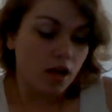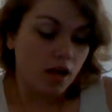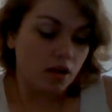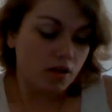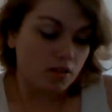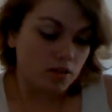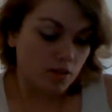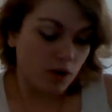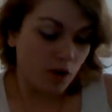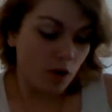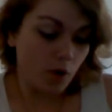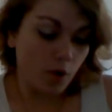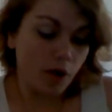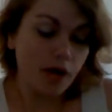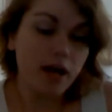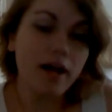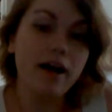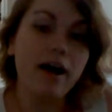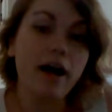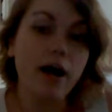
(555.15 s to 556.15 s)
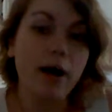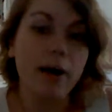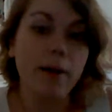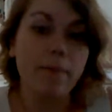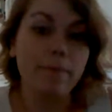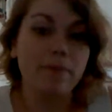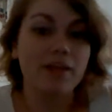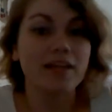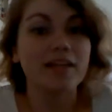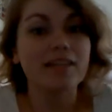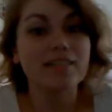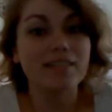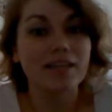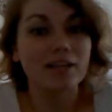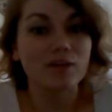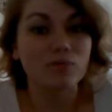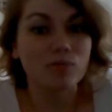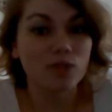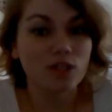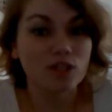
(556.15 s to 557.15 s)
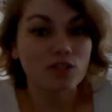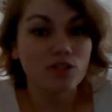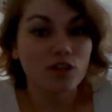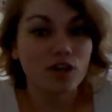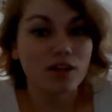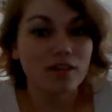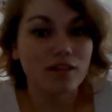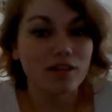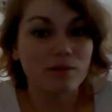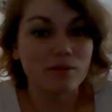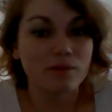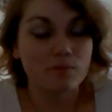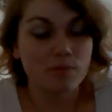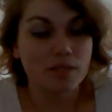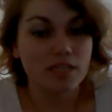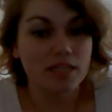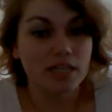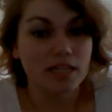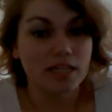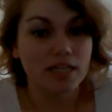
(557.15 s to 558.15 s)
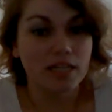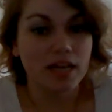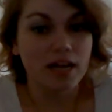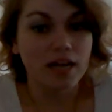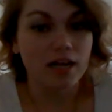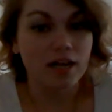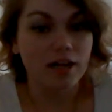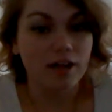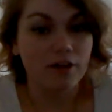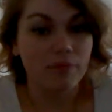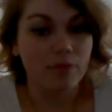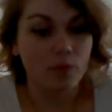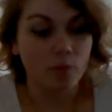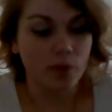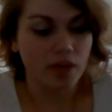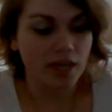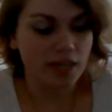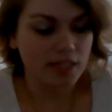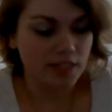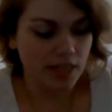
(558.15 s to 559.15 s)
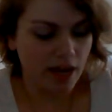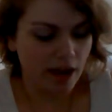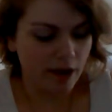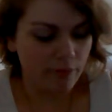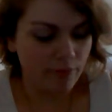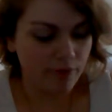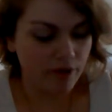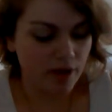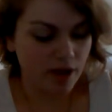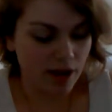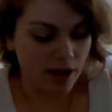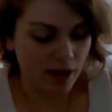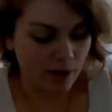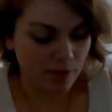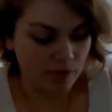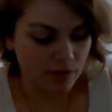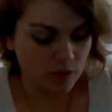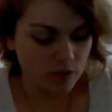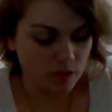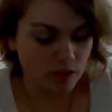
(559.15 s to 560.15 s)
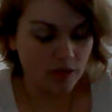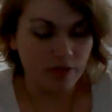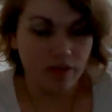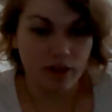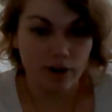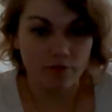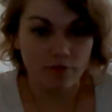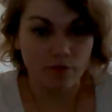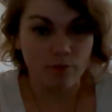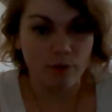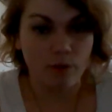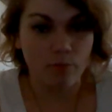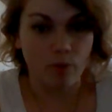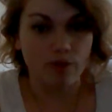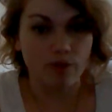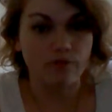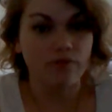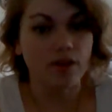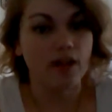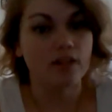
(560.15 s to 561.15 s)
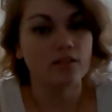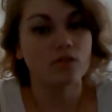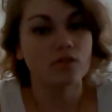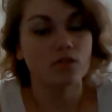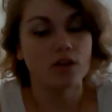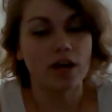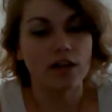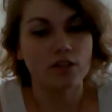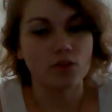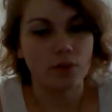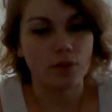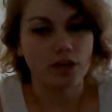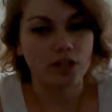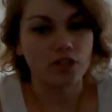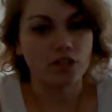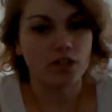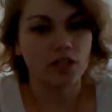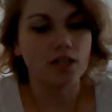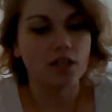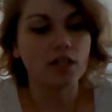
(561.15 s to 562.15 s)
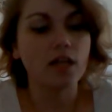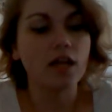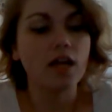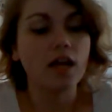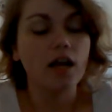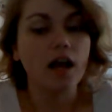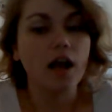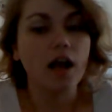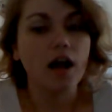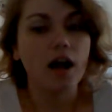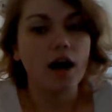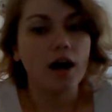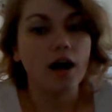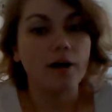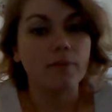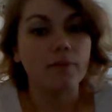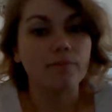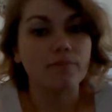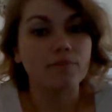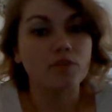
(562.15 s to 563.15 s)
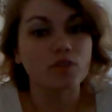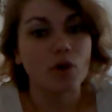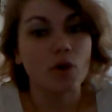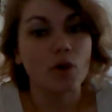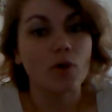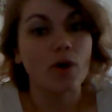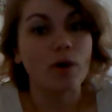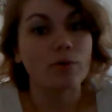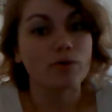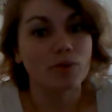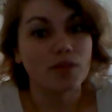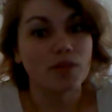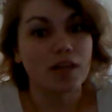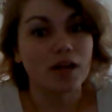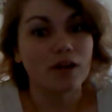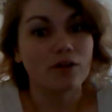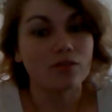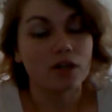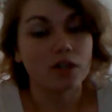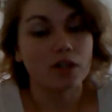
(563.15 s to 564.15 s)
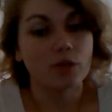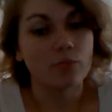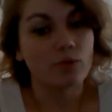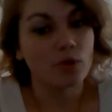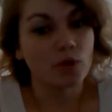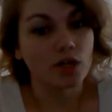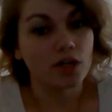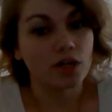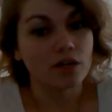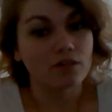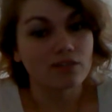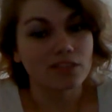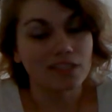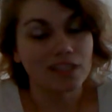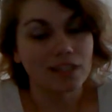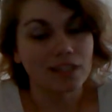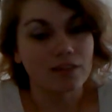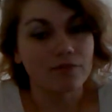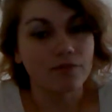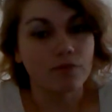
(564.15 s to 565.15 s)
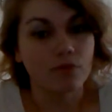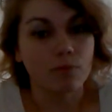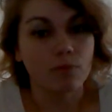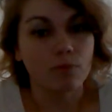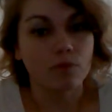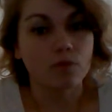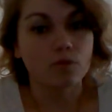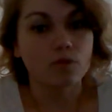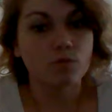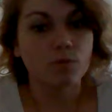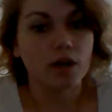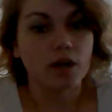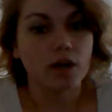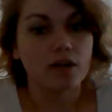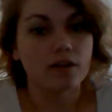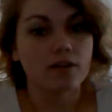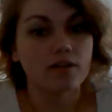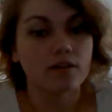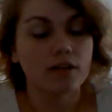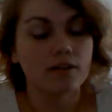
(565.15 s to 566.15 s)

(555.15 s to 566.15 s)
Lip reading: So, like I said, I'm really sorry that I was missing. The week in Tampa, I was there for my boyfriend's graduation. So I was without a computer really for the most part.